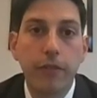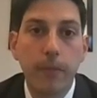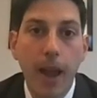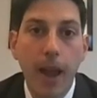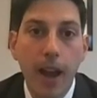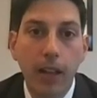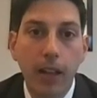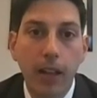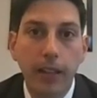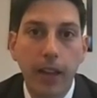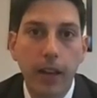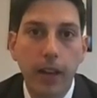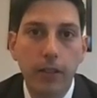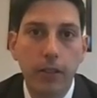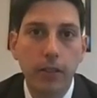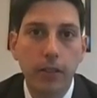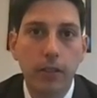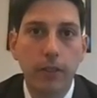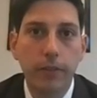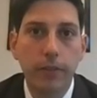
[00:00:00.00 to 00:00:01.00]
from
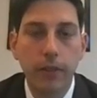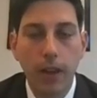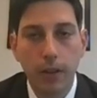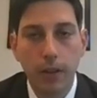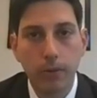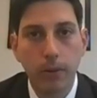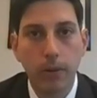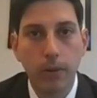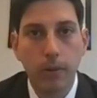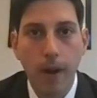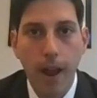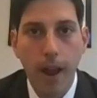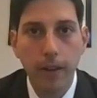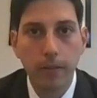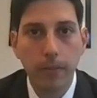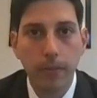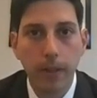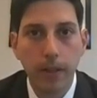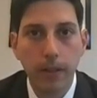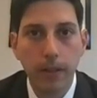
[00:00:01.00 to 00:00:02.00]
allegations of sexual
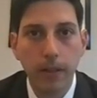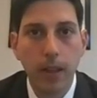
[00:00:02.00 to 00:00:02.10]
harassment.